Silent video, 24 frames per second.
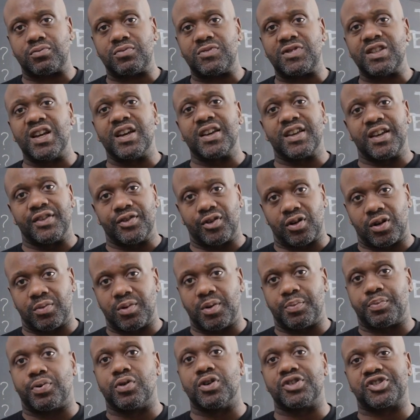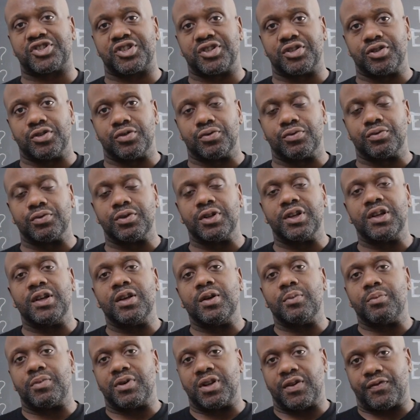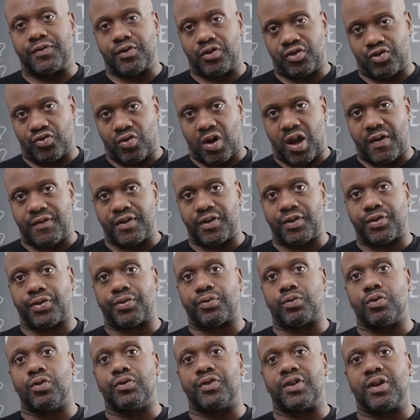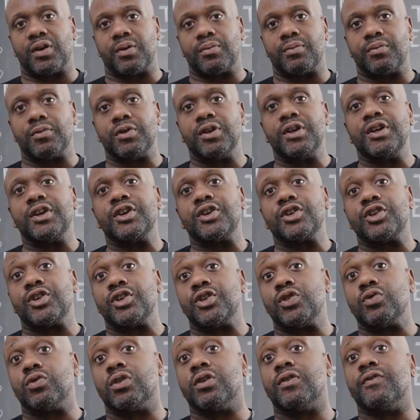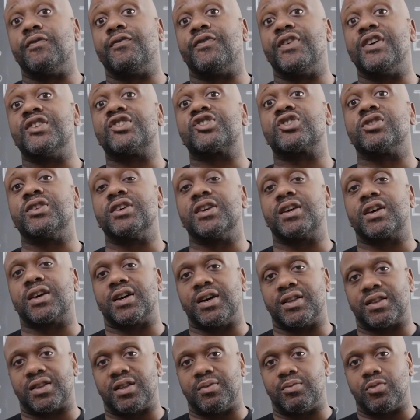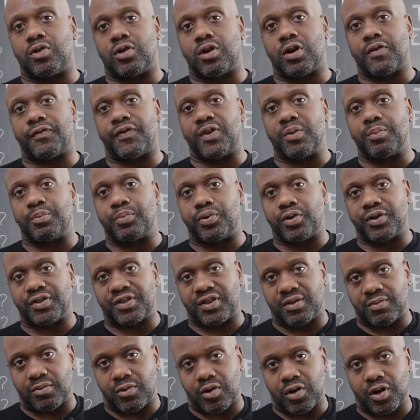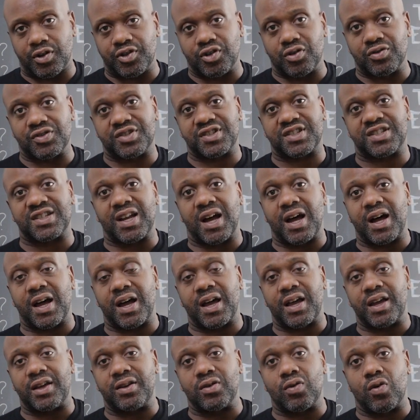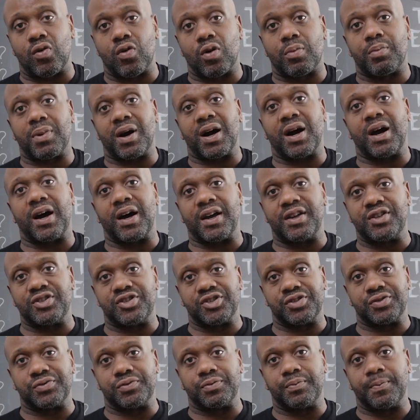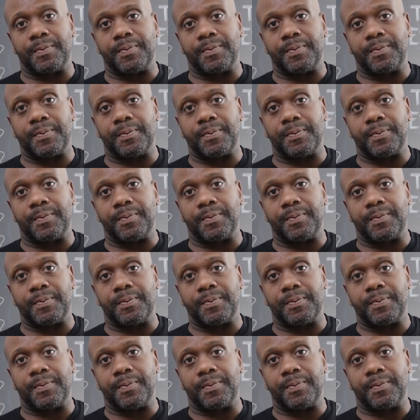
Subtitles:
again, they're gonna be pushing you, but if you're driving through them, you'll eventually cut them off and put them on your side or behind you.